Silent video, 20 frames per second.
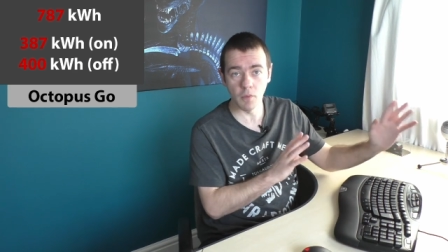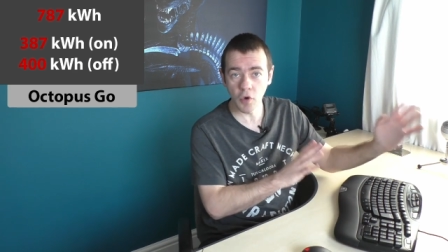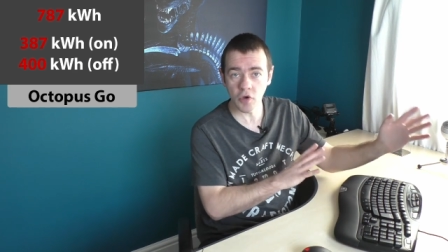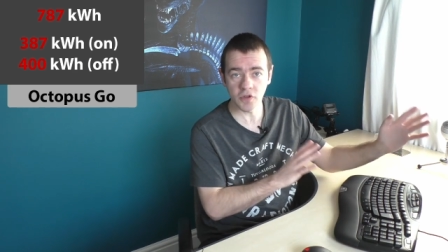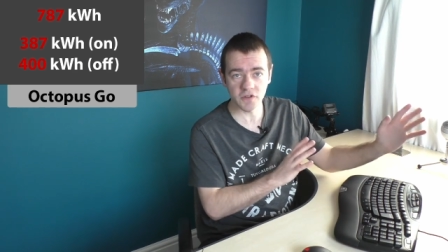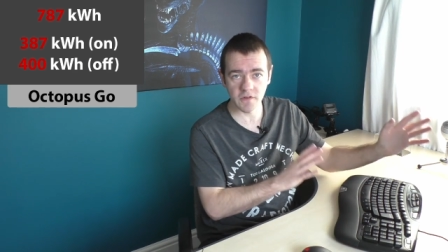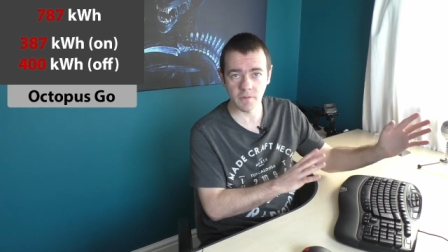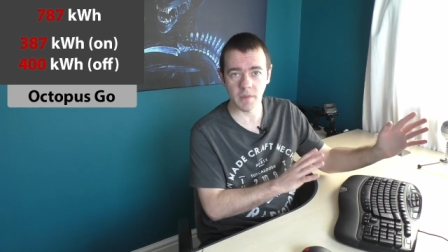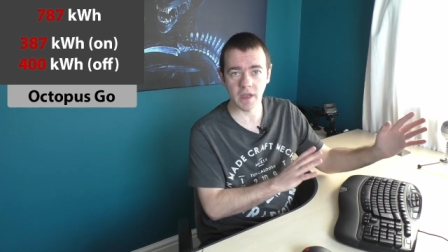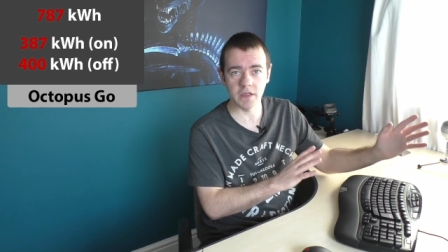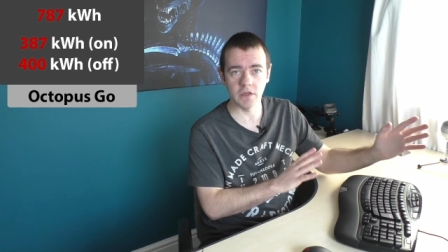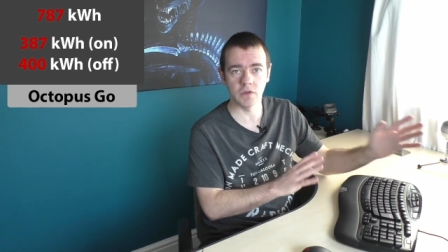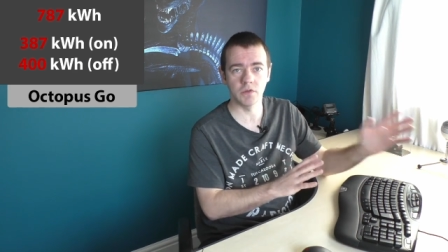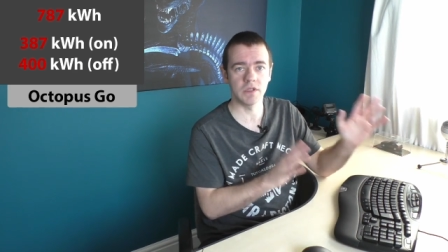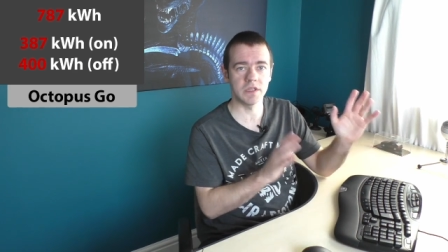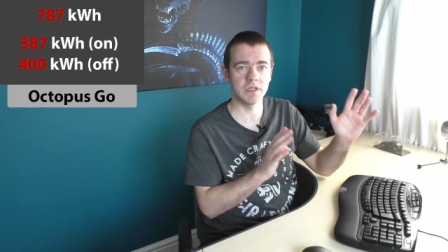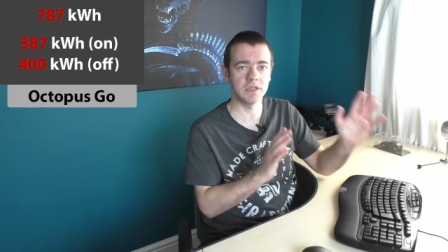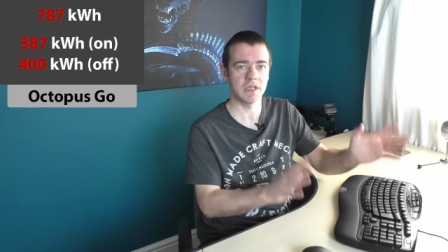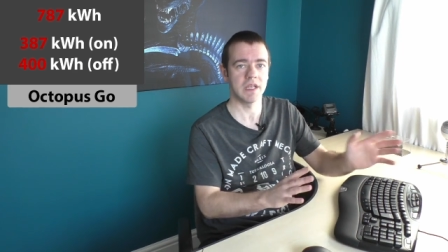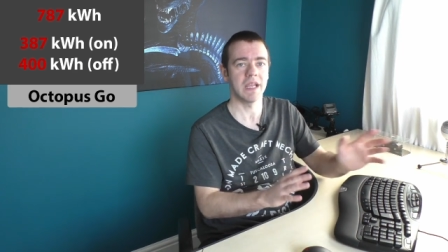most of my
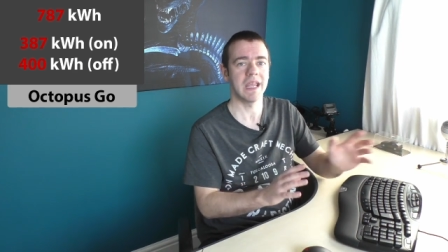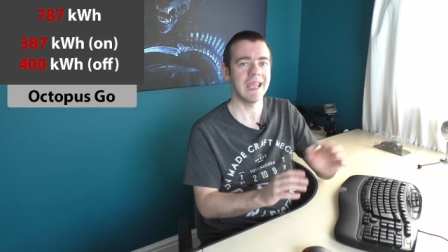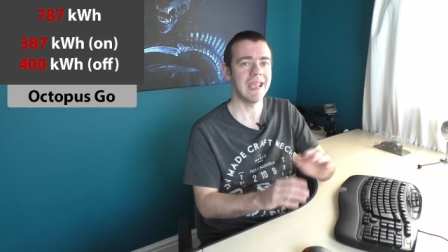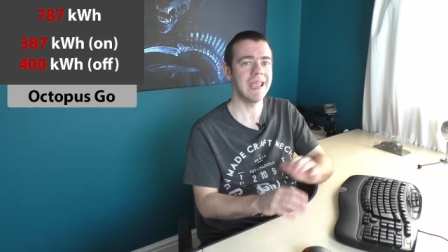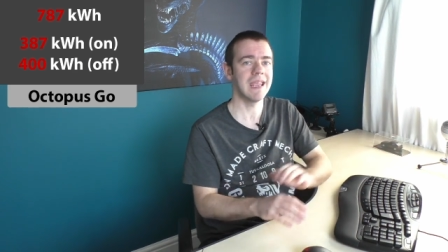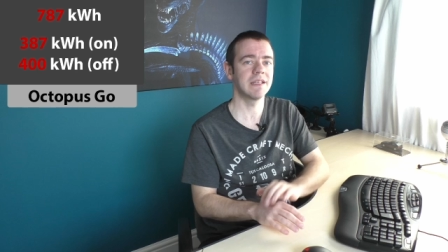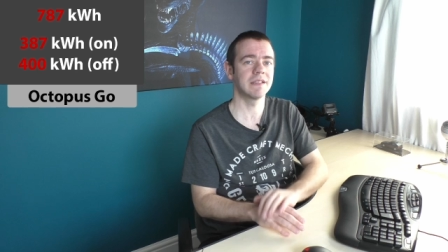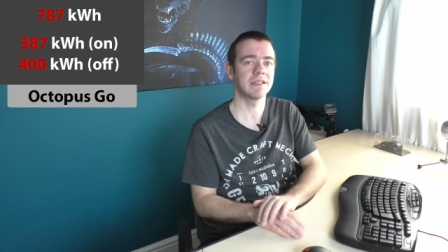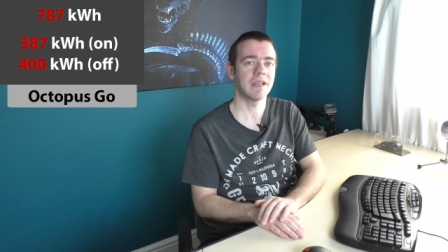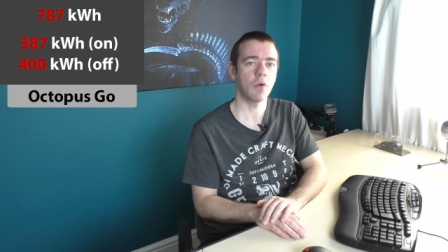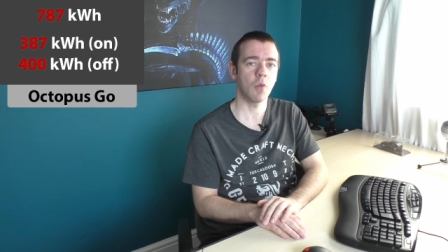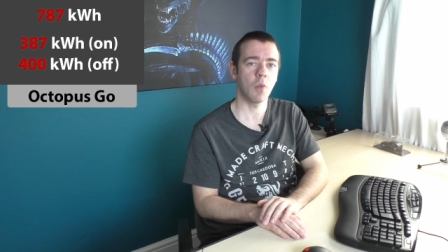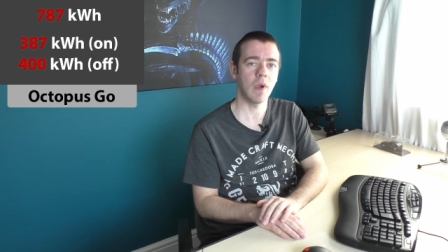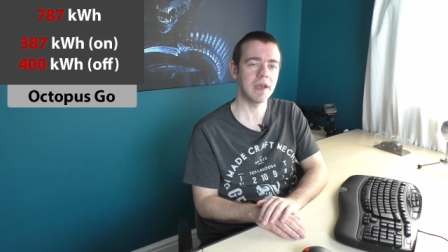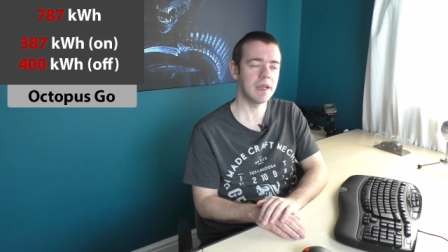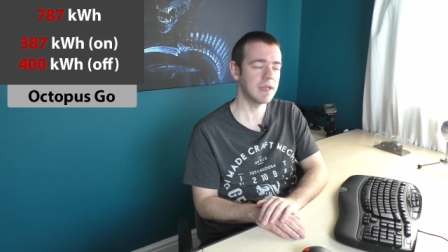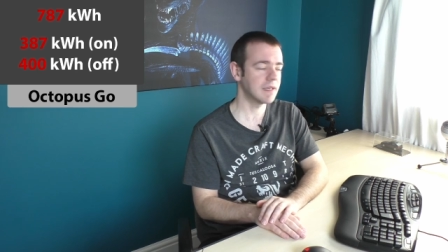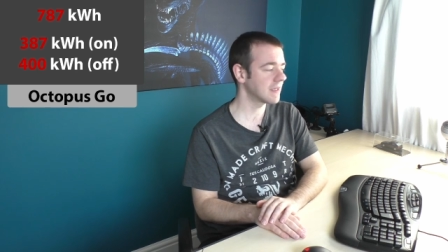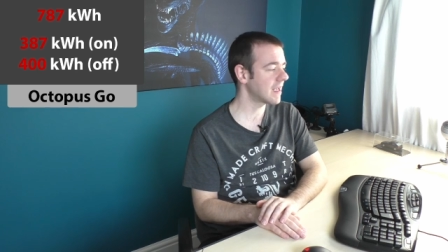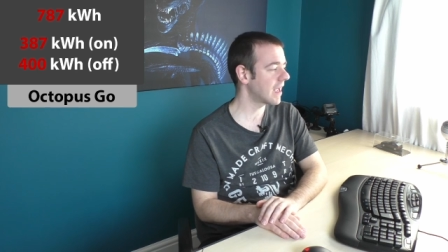usage is
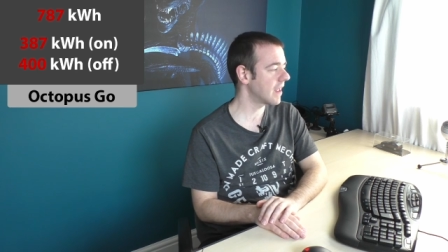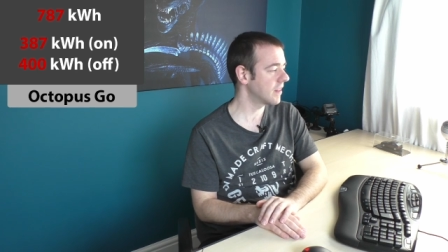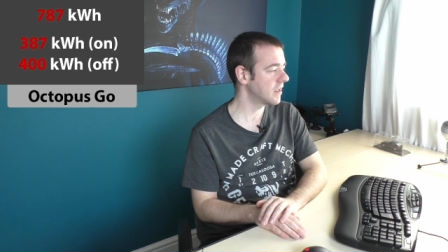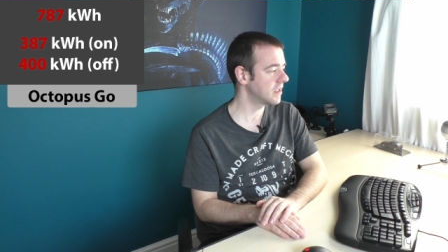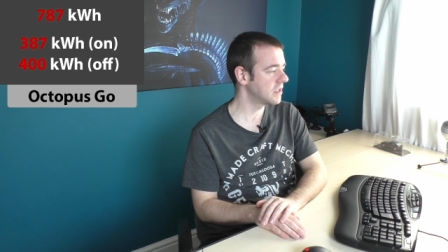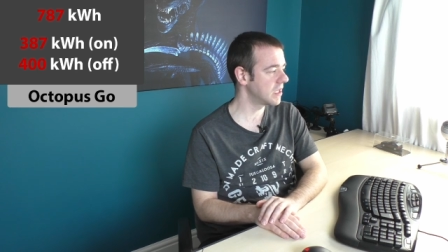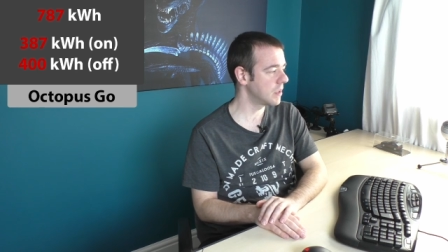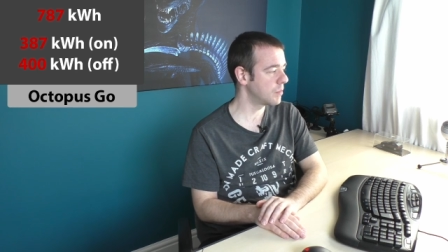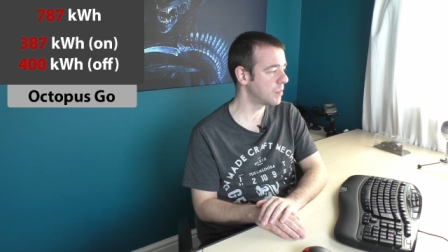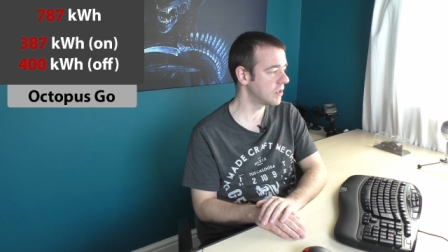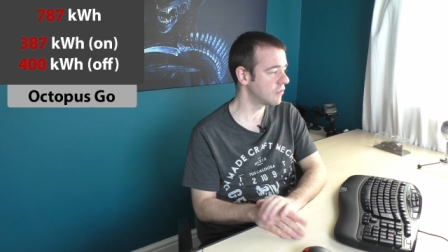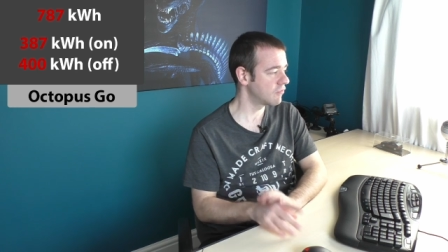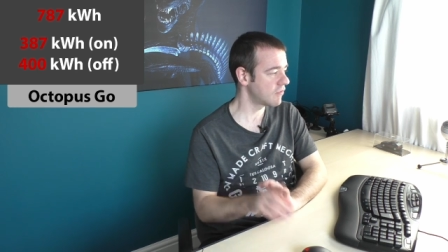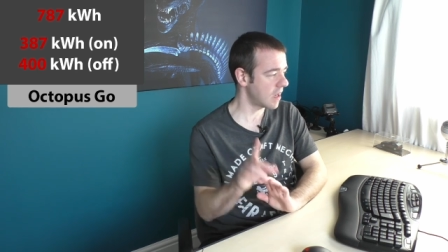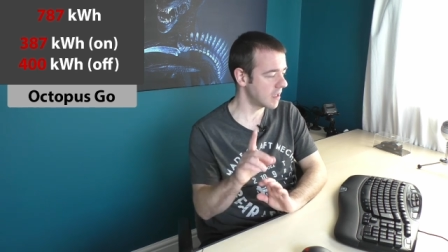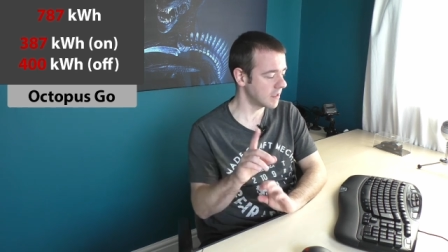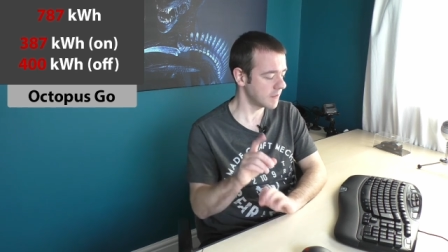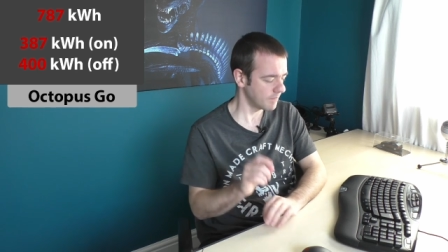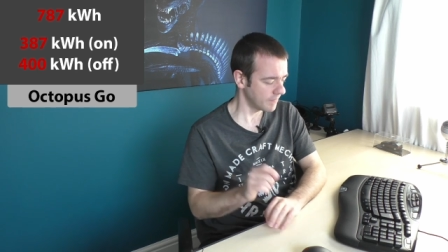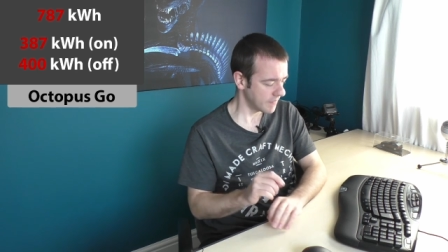when it's at the cheapest
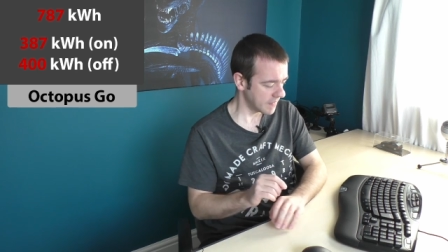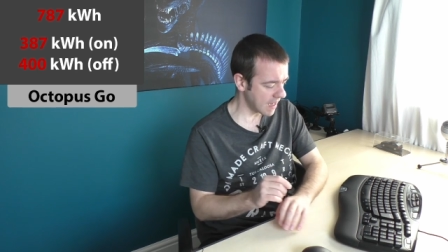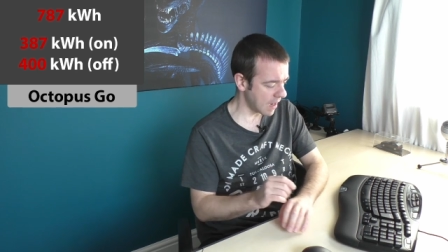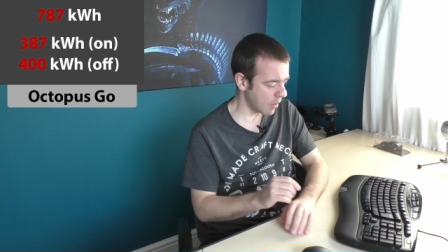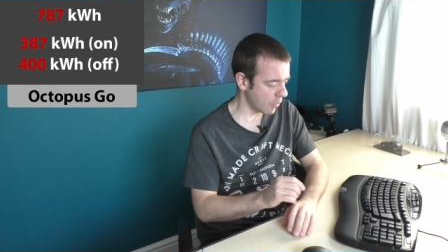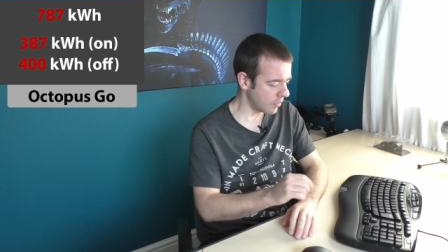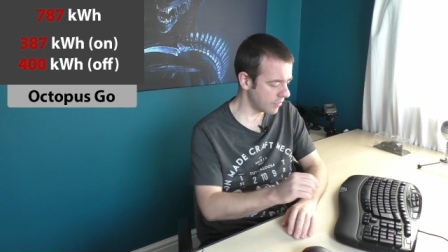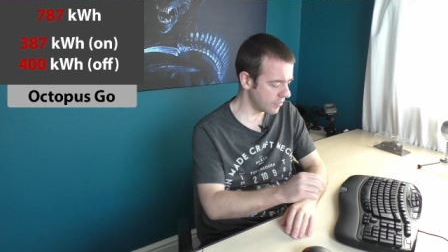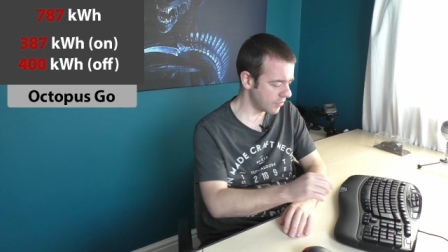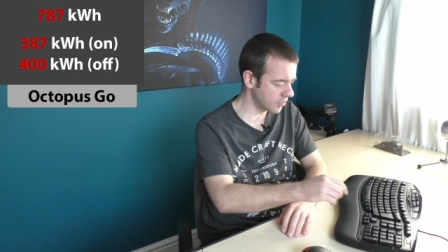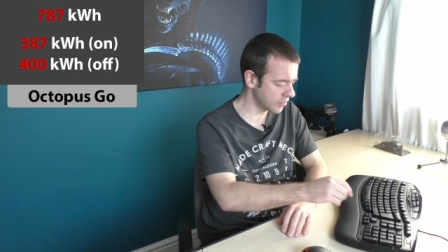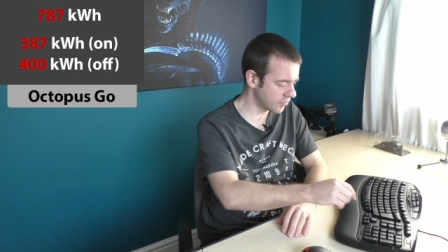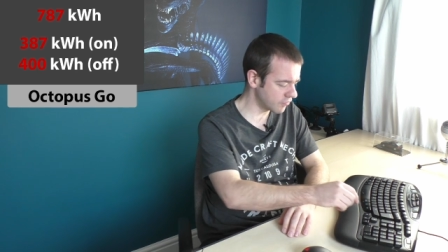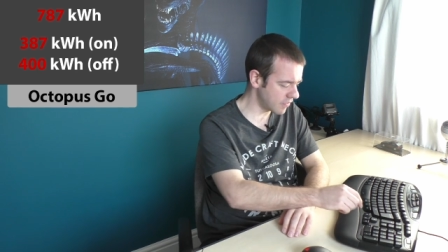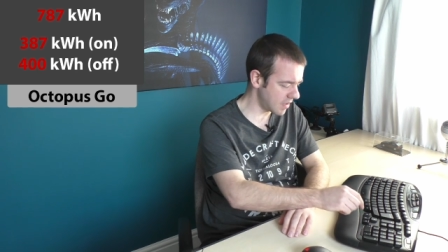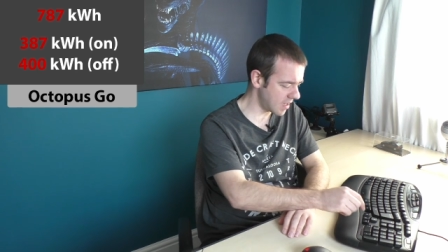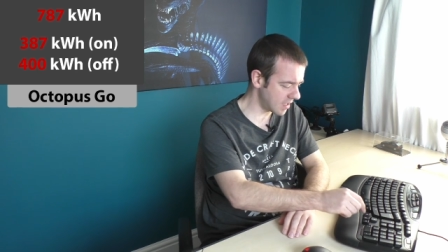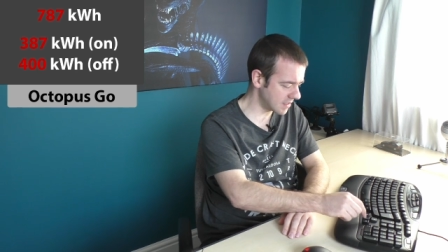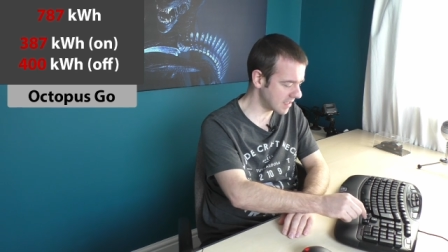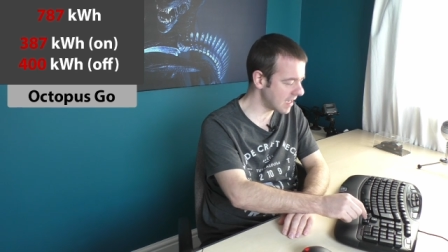rate. Now, those
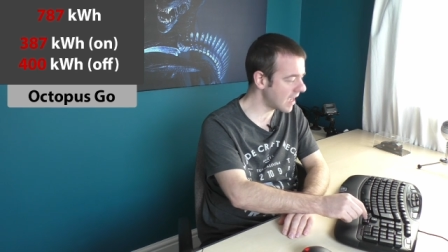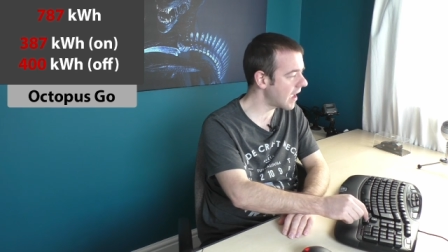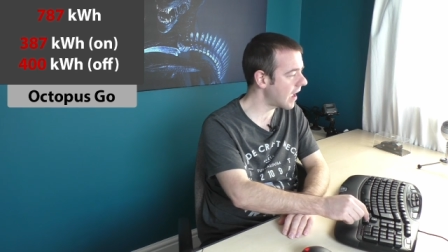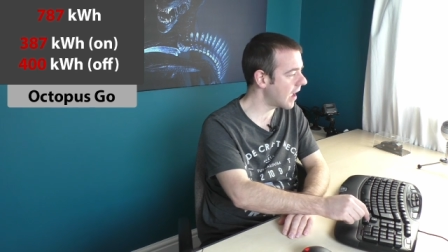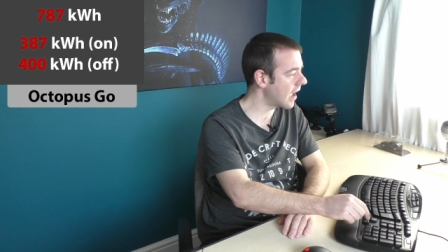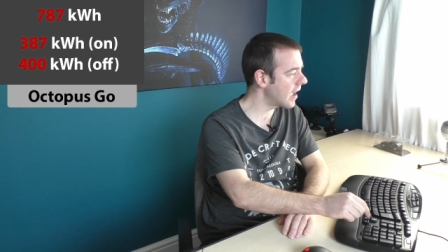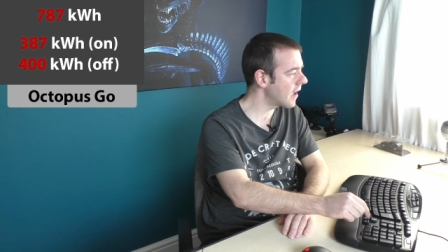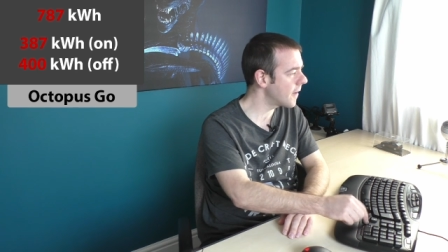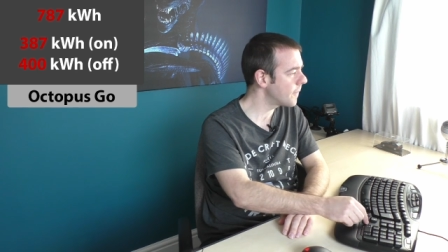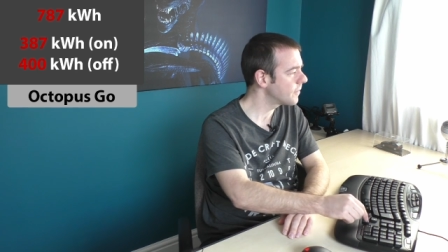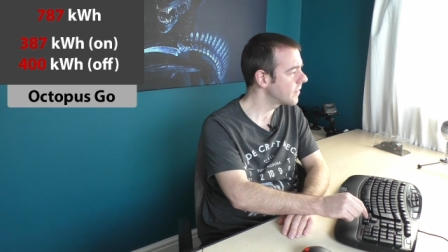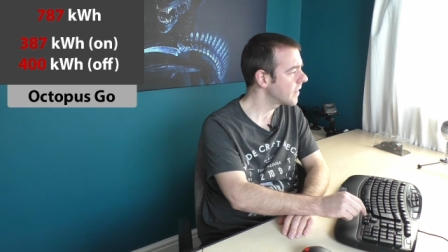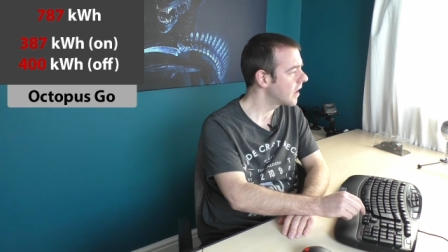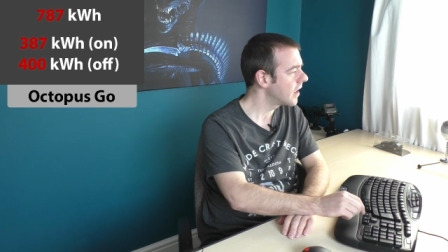rates are